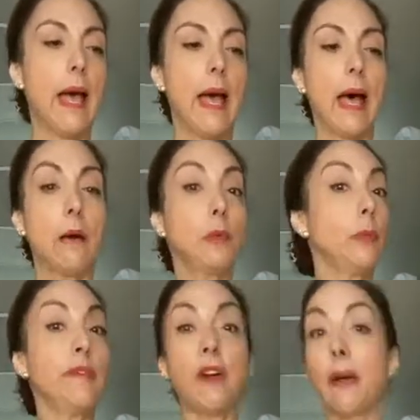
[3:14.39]
I will
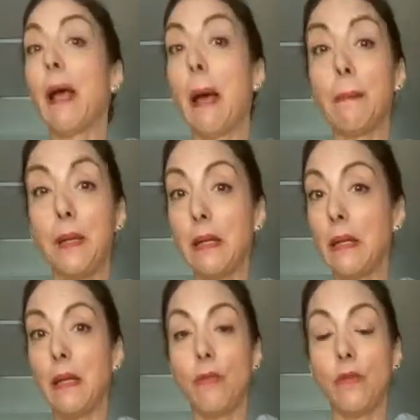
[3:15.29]
be very happy
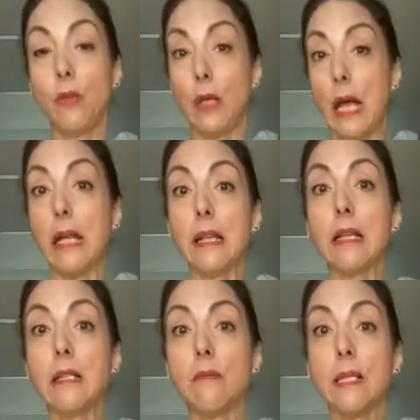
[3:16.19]
if you like
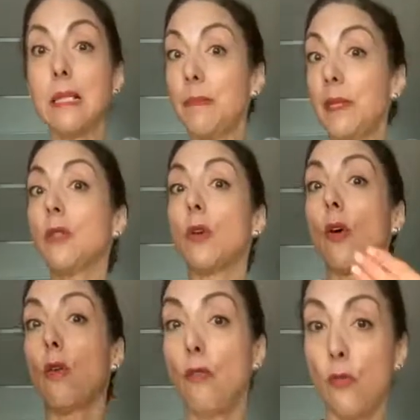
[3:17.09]
this recipe to go
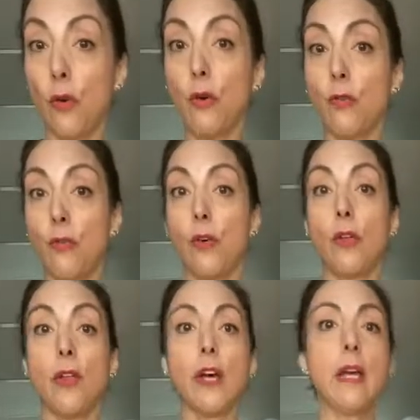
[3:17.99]

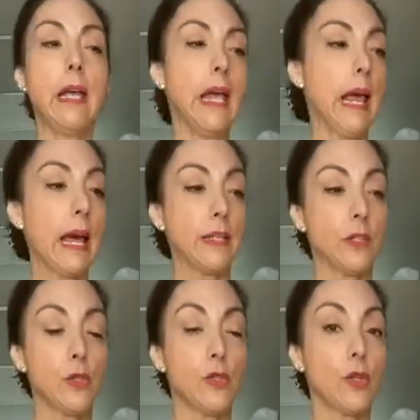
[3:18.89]
further and to
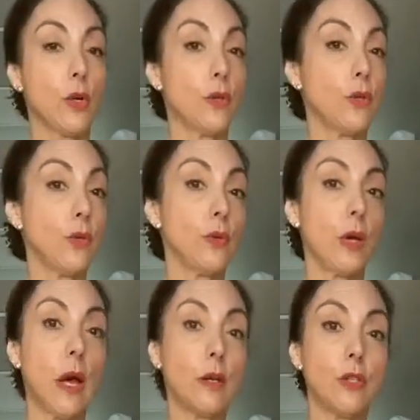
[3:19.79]
show you
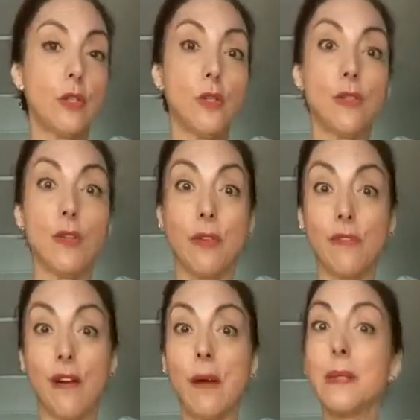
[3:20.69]
how to use all the
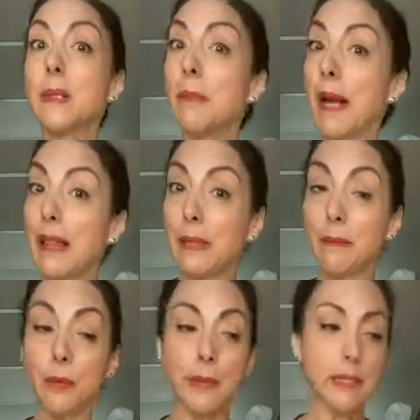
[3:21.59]
flours. But at the
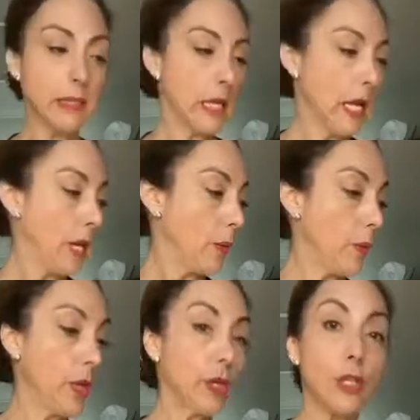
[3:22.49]
moment,
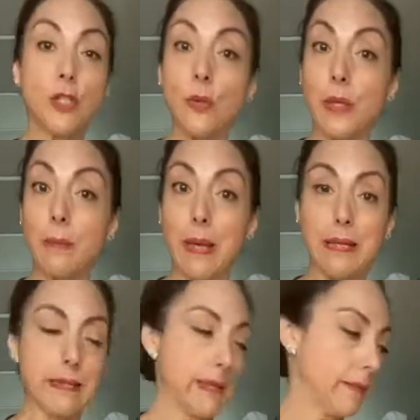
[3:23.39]
we're going to do it
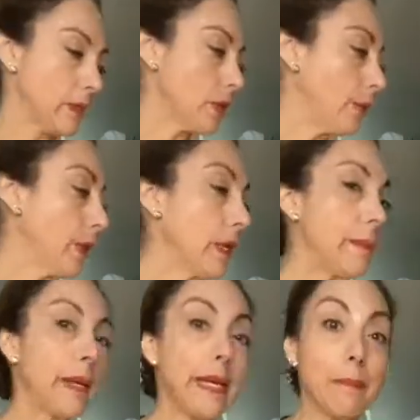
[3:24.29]
basic. So we're going to
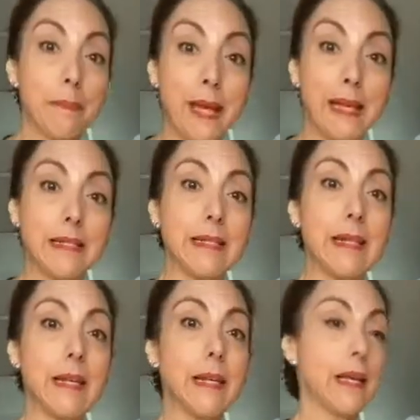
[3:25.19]
make a basic